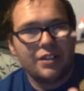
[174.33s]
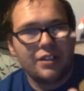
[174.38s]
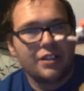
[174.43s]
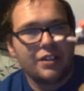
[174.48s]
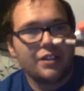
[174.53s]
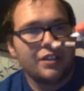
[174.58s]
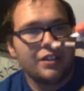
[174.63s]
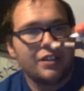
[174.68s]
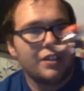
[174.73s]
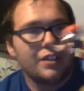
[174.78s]

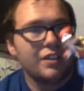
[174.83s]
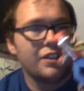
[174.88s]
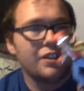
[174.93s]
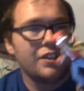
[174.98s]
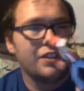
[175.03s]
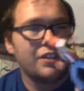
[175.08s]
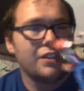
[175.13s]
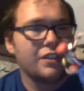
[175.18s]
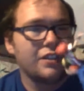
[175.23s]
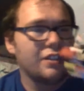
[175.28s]

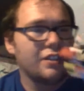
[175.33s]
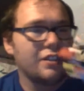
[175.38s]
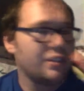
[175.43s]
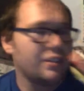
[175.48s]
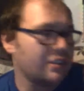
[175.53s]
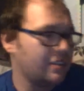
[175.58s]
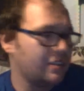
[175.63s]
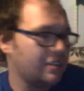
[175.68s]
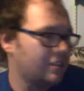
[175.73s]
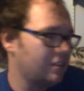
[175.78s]

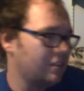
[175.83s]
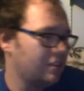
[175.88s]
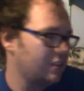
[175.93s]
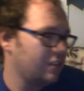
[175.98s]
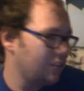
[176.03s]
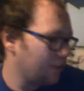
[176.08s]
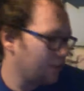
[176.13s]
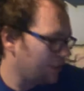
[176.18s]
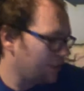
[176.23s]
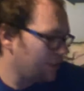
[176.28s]

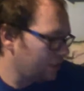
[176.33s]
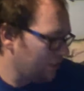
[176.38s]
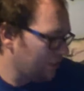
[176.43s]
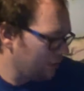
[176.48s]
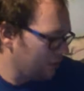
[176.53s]
(silence)